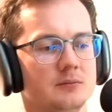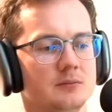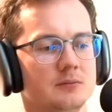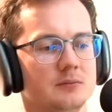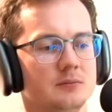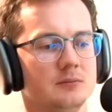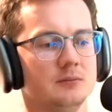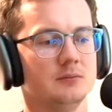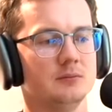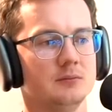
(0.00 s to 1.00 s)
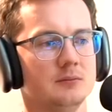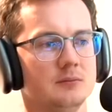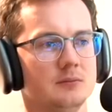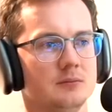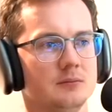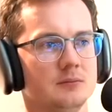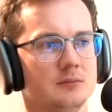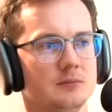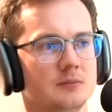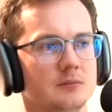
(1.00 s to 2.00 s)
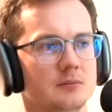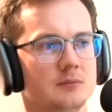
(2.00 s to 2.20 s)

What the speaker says: [no speech]